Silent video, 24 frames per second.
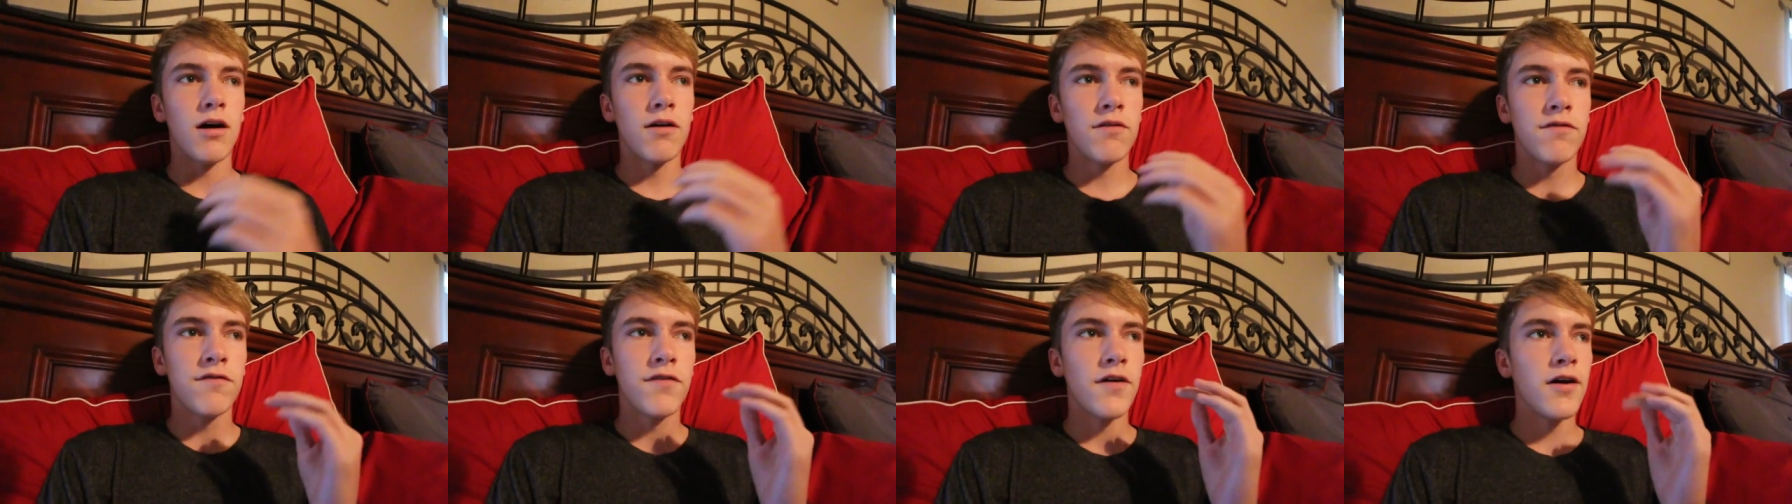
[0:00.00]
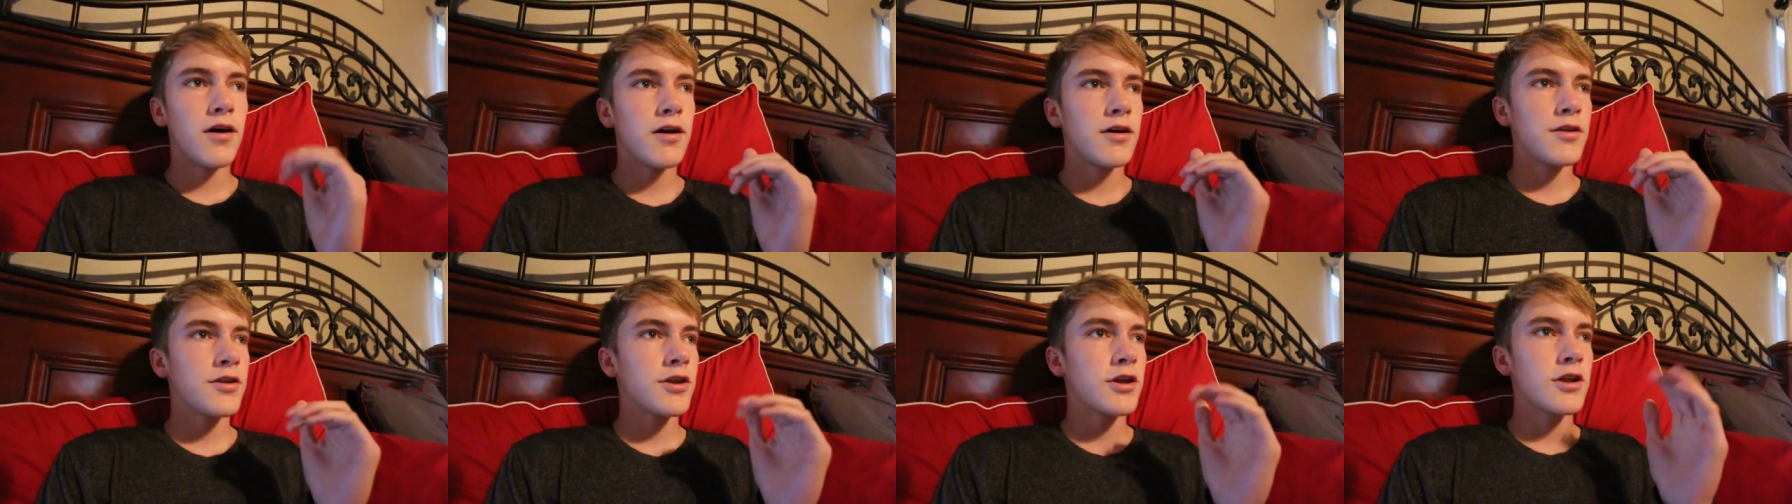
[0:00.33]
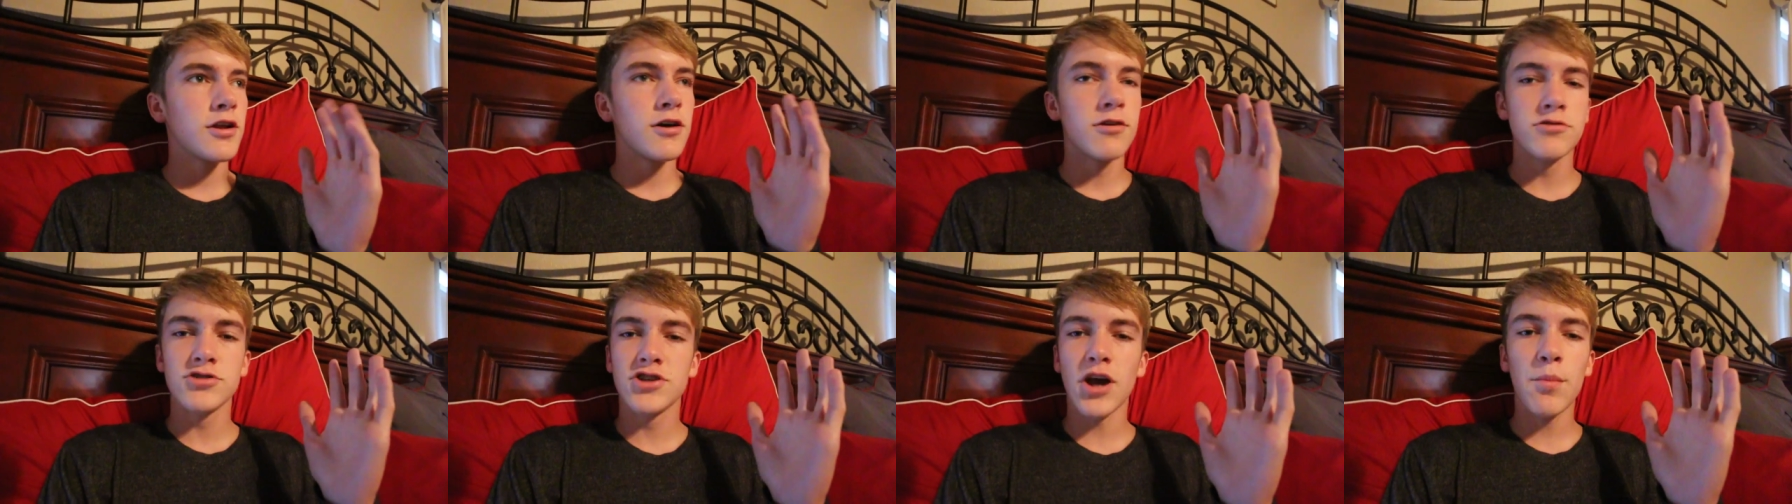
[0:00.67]
all fun, you
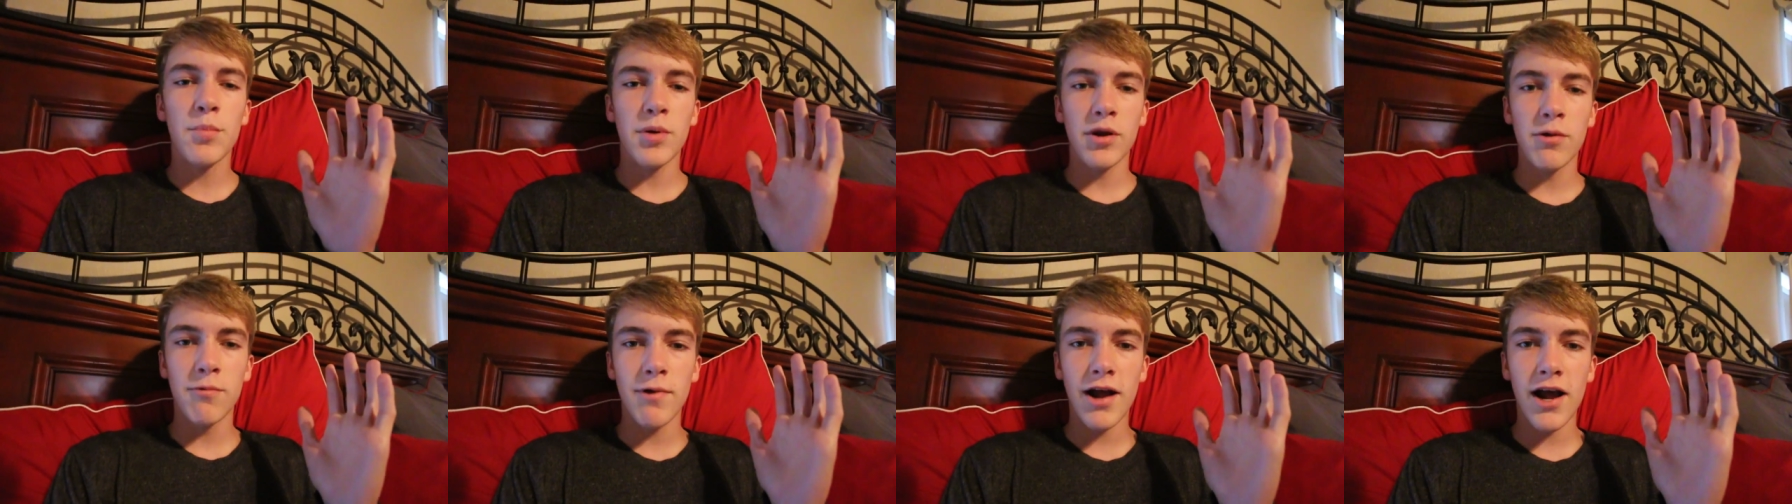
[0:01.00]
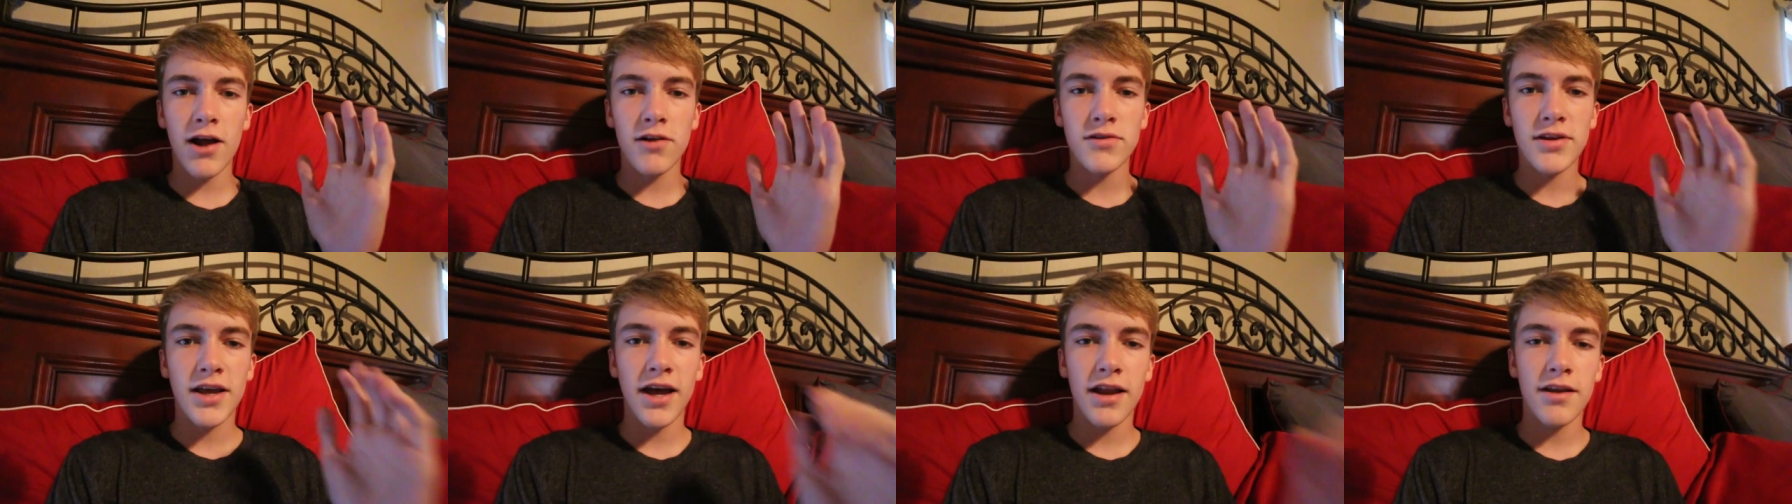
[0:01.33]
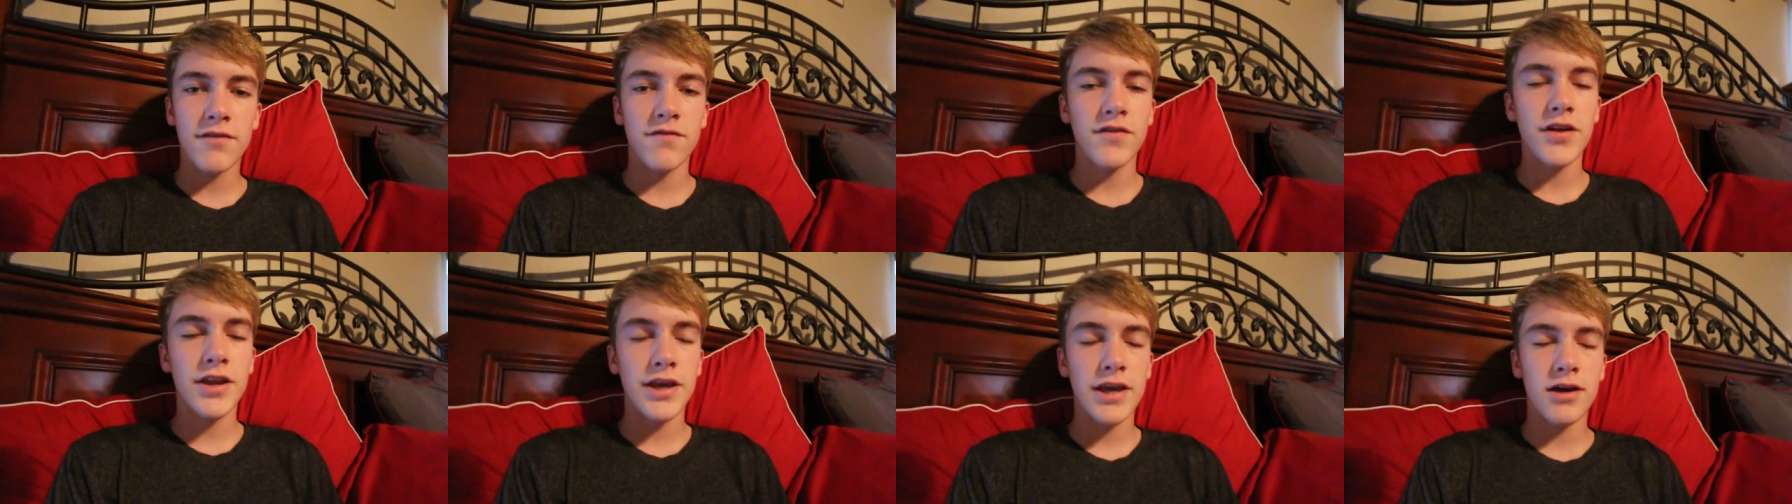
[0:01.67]
know, jumping around
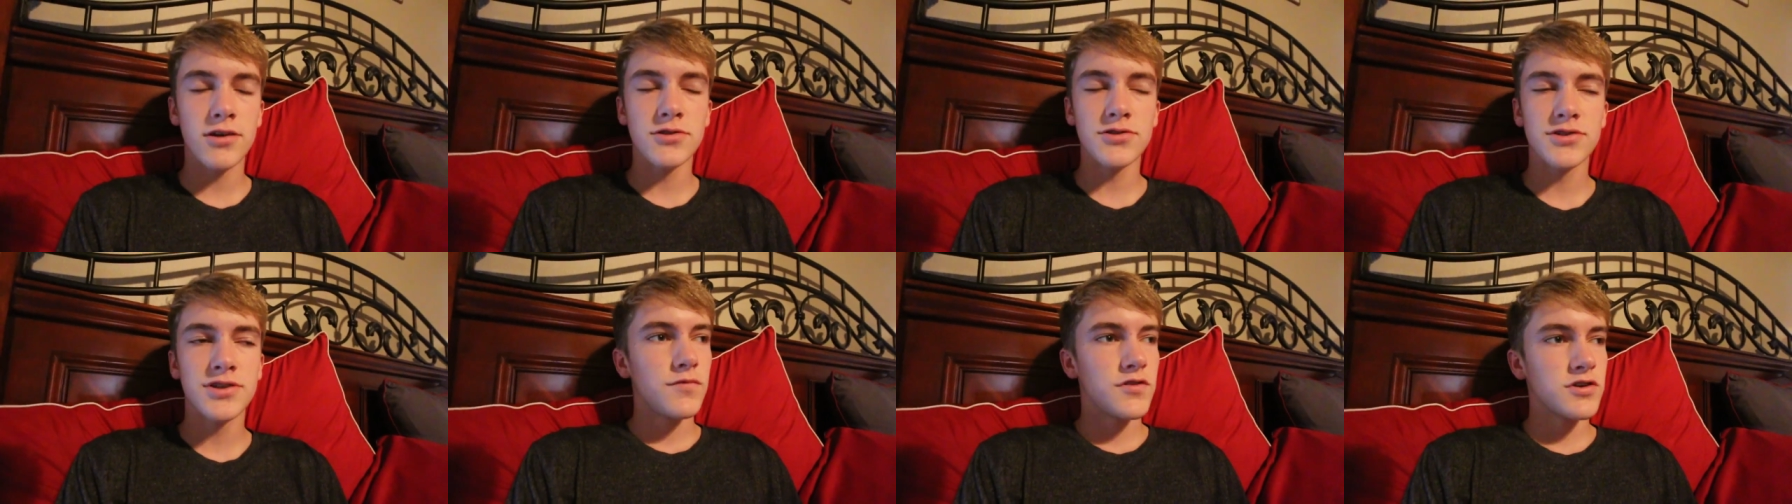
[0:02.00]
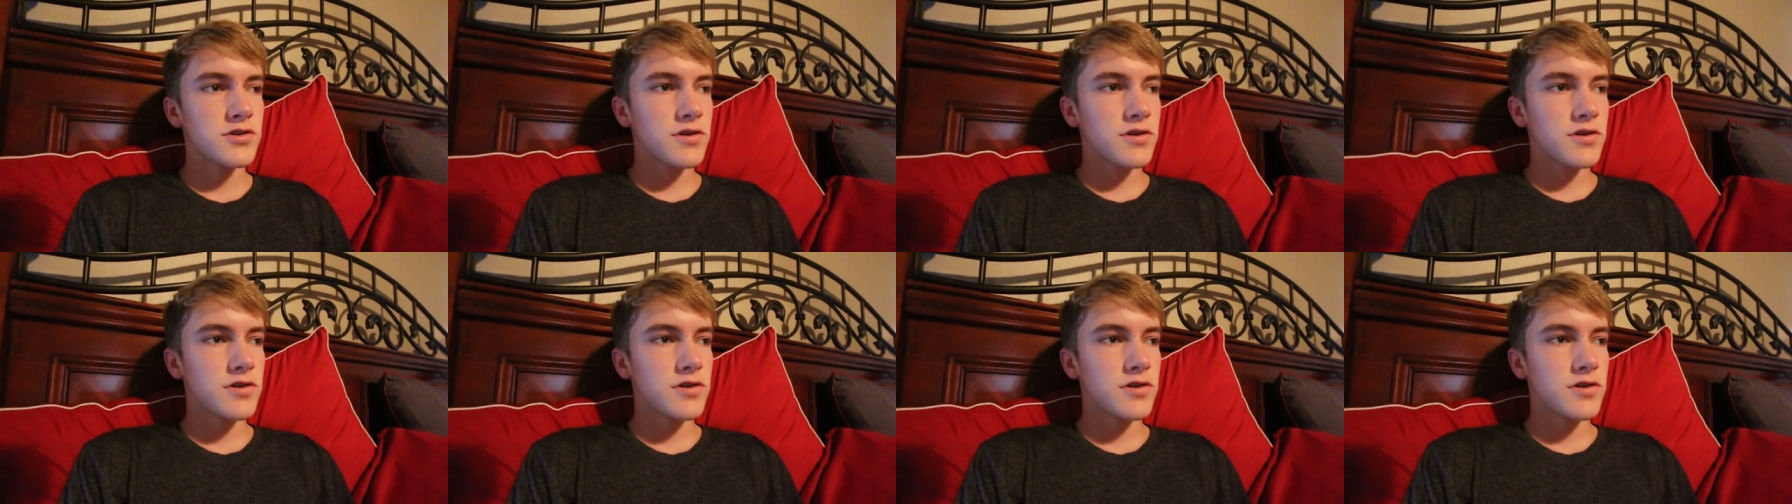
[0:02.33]
kind of videos.